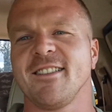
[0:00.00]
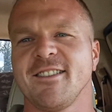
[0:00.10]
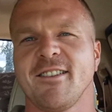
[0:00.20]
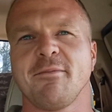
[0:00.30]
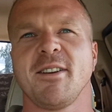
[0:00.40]

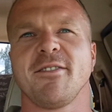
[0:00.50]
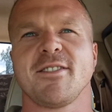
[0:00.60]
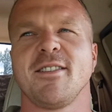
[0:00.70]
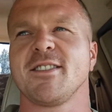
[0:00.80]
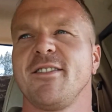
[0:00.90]
You know what I mean? If
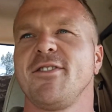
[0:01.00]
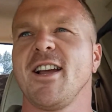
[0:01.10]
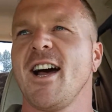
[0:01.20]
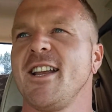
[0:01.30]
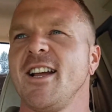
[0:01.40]
you
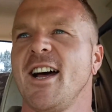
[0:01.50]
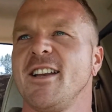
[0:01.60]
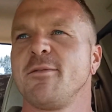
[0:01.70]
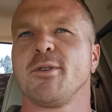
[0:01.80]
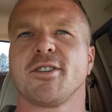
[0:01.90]
got it, you got
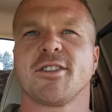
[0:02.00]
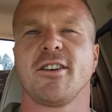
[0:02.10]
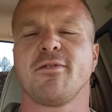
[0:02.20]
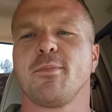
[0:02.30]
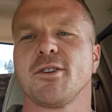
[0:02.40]
it. You push
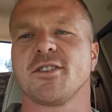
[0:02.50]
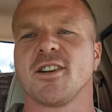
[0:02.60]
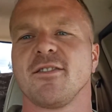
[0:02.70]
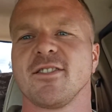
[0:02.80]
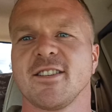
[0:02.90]
yourself,
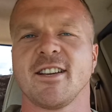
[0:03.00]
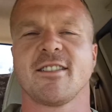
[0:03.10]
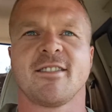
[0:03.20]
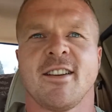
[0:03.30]
It's like,